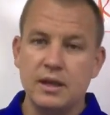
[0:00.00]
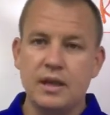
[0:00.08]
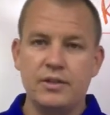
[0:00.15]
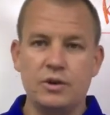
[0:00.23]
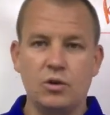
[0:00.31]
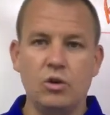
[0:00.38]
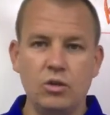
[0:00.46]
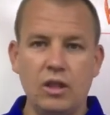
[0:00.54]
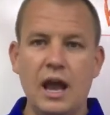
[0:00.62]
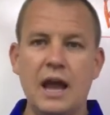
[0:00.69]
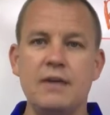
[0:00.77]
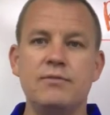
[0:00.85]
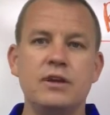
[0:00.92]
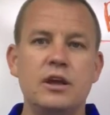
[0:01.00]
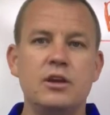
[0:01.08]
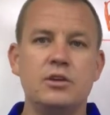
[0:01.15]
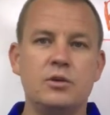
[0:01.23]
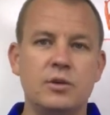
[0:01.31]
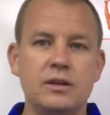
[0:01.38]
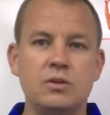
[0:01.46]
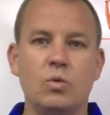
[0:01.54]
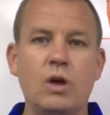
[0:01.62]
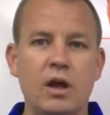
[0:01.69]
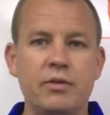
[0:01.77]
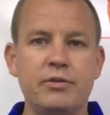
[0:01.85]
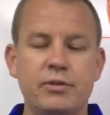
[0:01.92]
then whole life, you create the
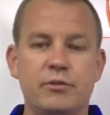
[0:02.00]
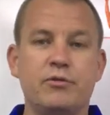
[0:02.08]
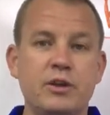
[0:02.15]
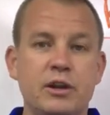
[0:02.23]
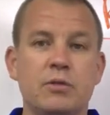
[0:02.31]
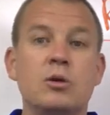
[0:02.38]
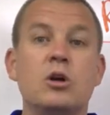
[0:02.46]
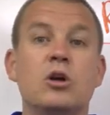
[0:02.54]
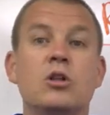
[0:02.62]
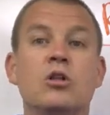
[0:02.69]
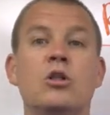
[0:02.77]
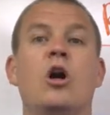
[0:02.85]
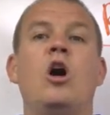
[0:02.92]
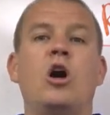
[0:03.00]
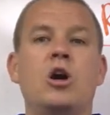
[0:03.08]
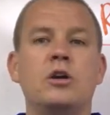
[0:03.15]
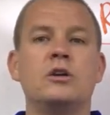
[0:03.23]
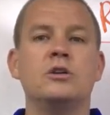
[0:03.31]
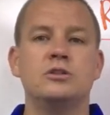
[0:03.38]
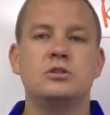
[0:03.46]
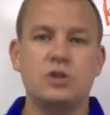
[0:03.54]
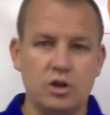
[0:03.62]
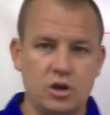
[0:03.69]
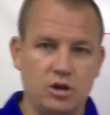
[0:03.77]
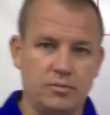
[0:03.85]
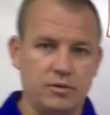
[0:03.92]
wealth and the freedom long
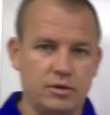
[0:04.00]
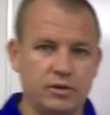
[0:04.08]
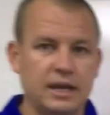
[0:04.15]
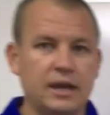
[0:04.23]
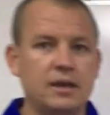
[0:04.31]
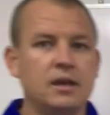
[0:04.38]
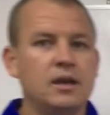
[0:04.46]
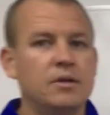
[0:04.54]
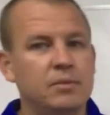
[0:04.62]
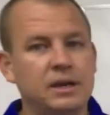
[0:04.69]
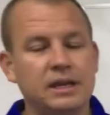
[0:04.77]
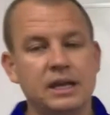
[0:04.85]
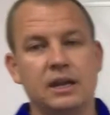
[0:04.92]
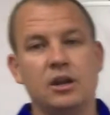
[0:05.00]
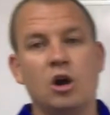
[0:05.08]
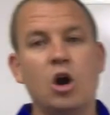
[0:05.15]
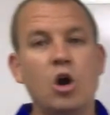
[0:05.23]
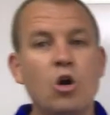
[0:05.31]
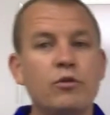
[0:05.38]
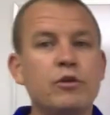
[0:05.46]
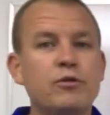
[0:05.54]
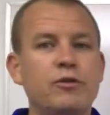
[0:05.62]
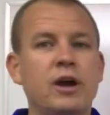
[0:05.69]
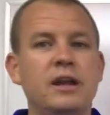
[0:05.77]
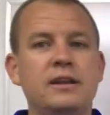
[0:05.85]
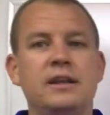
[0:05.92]
term, okay? But again,
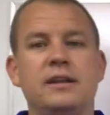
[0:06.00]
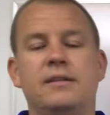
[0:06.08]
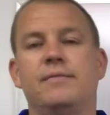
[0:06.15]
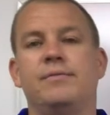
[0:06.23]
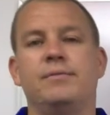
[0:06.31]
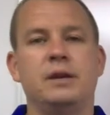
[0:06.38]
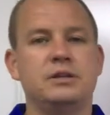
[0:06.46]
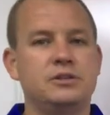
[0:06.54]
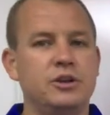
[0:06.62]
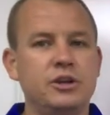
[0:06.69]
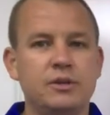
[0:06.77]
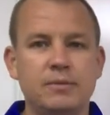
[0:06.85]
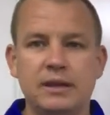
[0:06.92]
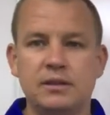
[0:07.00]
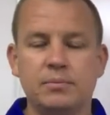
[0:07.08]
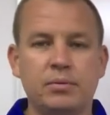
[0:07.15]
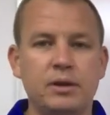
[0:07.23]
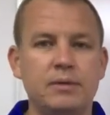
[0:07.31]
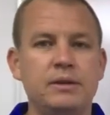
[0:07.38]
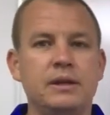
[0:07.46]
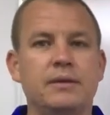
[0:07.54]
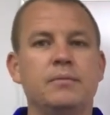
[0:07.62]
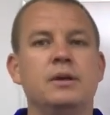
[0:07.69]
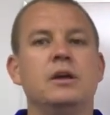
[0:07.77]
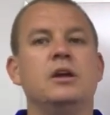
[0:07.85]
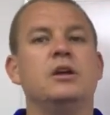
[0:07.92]
overfund it, make sure you can make the
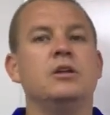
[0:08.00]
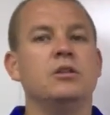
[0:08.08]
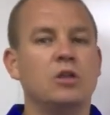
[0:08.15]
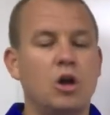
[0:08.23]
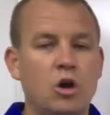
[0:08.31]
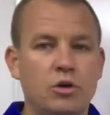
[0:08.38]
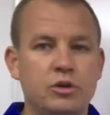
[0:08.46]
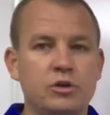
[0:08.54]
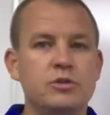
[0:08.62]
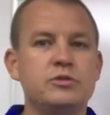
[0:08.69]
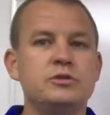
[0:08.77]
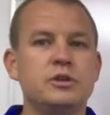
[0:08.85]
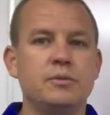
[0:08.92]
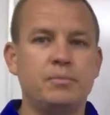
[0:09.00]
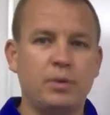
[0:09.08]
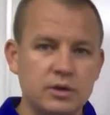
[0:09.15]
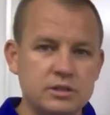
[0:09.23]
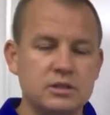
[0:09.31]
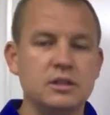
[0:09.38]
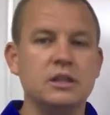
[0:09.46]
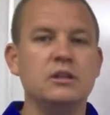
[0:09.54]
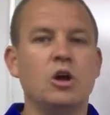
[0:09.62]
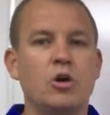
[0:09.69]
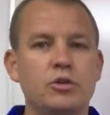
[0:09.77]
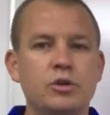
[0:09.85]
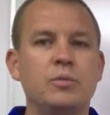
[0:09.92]
premium, loan
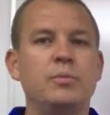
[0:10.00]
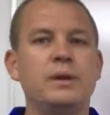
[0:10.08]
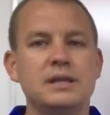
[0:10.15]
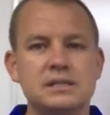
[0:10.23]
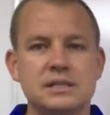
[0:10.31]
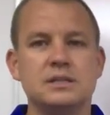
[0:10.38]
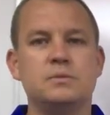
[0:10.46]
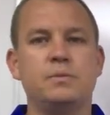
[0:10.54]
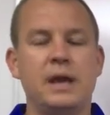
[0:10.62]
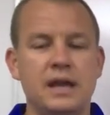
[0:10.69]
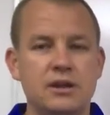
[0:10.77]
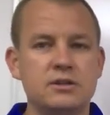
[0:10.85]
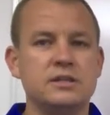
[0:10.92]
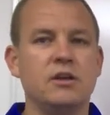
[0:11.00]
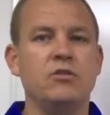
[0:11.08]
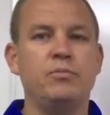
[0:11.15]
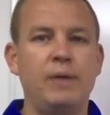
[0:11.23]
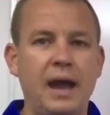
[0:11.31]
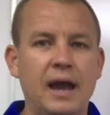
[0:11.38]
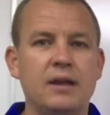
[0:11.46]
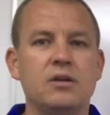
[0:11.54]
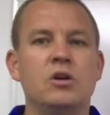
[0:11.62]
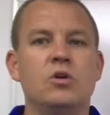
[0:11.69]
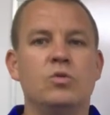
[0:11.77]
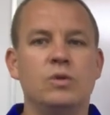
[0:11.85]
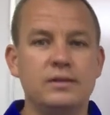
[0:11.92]
your business, pay yourself back
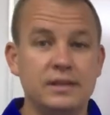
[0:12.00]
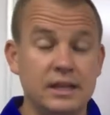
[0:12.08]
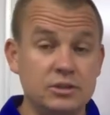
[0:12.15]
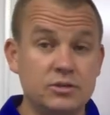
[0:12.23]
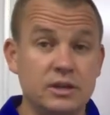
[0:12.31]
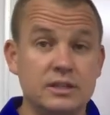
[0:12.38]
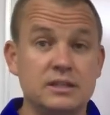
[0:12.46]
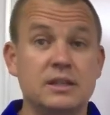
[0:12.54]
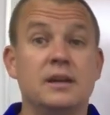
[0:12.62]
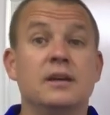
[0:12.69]
with interest.